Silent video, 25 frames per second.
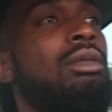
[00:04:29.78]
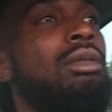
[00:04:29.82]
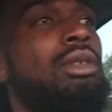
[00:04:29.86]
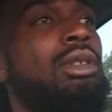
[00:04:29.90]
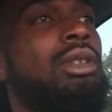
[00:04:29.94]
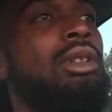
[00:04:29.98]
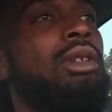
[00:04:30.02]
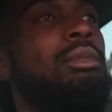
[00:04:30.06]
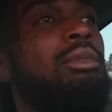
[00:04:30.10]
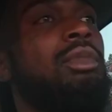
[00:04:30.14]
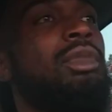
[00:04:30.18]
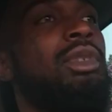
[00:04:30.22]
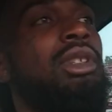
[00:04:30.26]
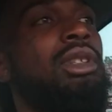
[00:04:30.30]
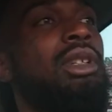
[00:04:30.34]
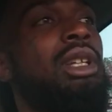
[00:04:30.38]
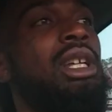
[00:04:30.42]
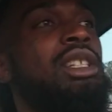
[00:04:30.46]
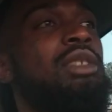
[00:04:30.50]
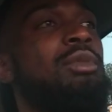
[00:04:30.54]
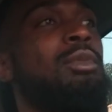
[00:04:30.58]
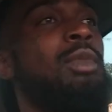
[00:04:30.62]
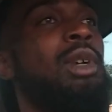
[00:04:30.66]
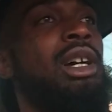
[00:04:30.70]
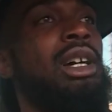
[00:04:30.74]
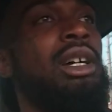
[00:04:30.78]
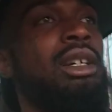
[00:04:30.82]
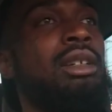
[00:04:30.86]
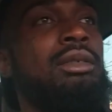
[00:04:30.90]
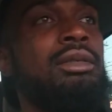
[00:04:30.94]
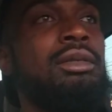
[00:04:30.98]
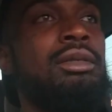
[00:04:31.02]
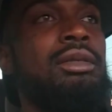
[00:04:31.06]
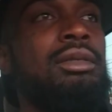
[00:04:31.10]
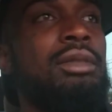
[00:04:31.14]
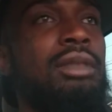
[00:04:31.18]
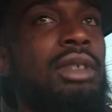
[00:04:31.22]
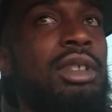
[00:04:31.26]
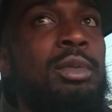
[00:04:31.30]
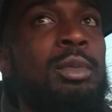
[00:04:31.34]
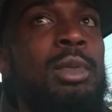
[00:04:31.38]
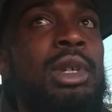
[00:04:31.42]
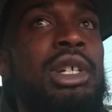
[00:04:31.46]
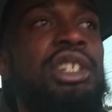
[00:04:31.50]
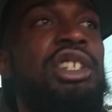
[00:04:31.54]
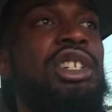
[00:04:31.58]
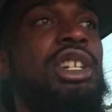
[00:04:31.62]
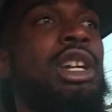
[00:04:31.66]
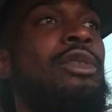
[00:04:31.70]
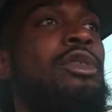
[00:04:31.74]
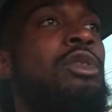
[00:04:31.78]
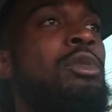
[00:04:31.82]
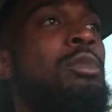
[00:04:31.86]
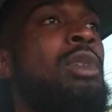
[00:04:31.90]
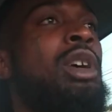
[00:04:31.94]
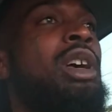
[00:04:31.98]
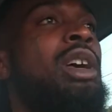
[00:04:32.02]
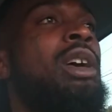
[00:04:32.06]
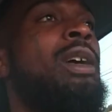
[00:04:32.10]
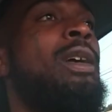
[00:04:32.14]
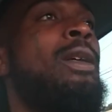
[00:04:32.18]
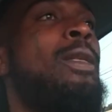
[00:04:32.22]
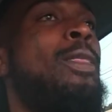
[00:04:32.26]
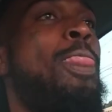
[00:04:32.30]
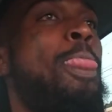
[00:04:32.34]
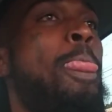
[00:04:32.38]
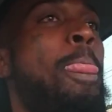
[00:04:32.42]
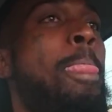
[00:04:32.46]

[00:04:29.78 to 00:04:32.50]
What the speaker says: yep, that's my Chevy, man.